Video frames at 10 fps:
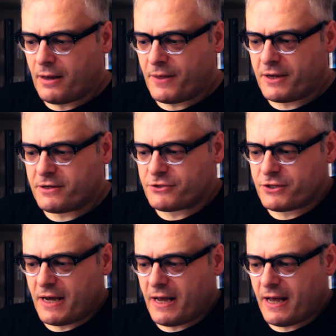And the idea is
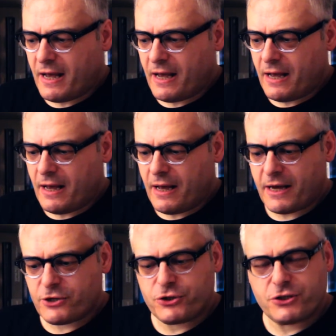that
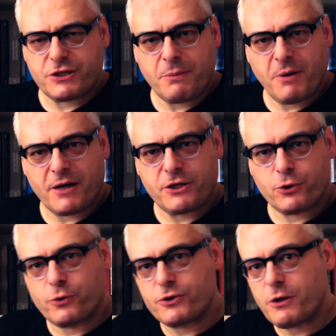action schemata
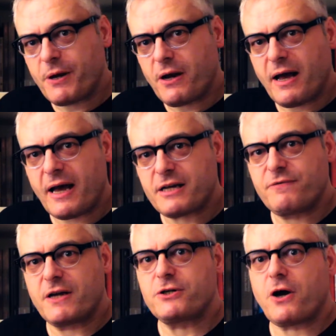can also be
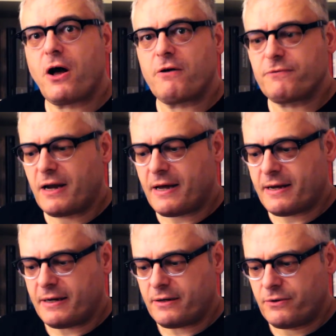activated
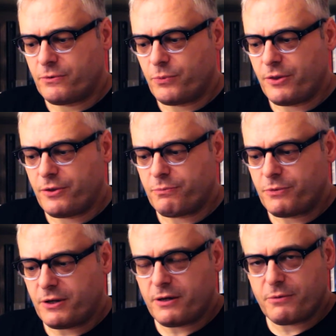offline with
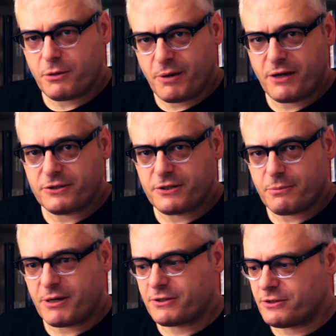the commands
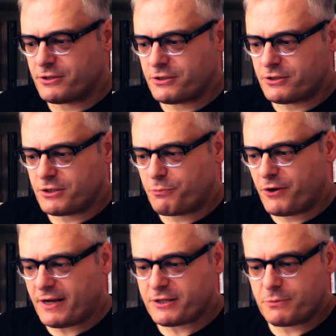to the muscles
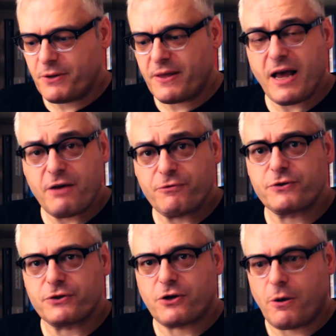suppressed, but the
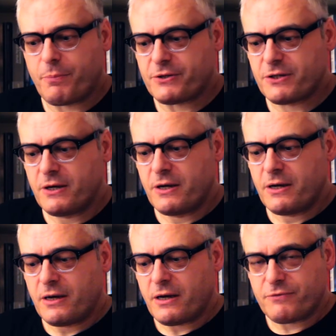efference copies
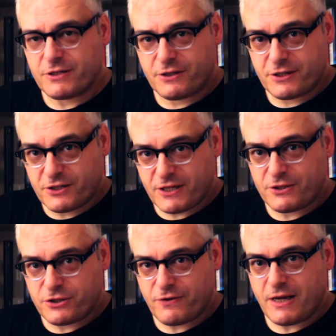and resulting
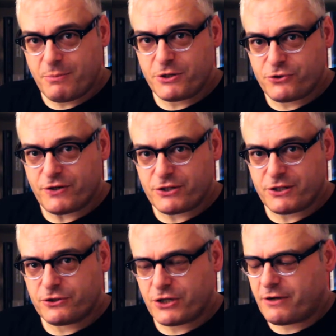sensory imagery
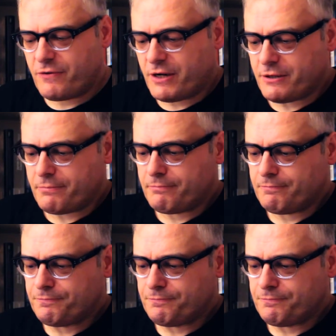still generated.